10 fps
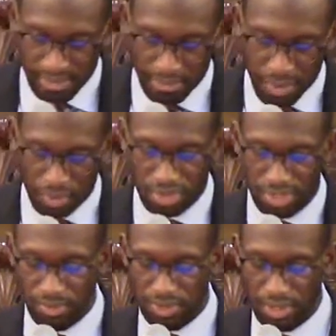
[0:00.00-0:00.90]

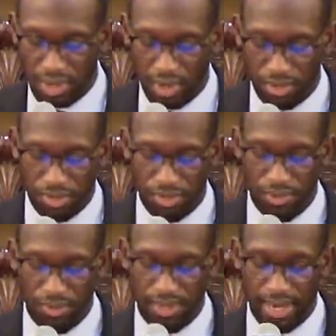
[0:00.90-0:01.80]
Moses was called
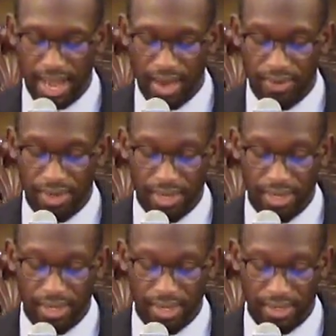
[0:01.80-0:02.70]
to, and now he